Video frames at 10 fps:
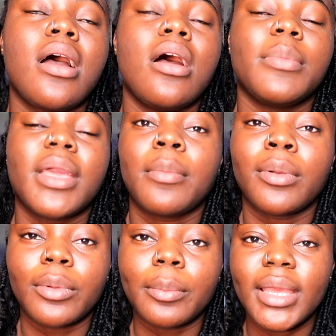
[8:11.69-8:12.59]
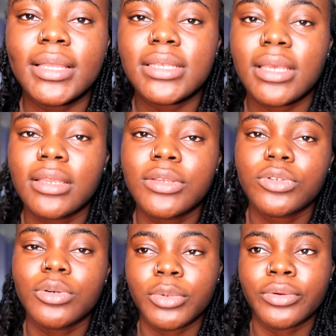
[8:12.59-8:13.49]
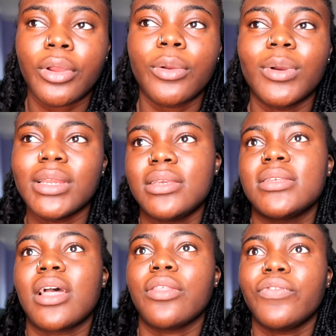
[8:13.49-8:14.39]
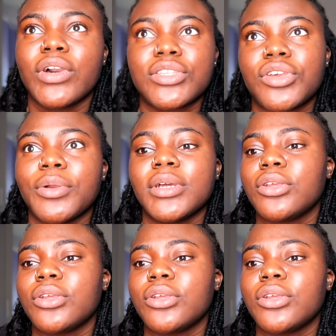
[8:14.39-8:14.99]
I'm getting my room painted tomorrow, or at least like the first coat.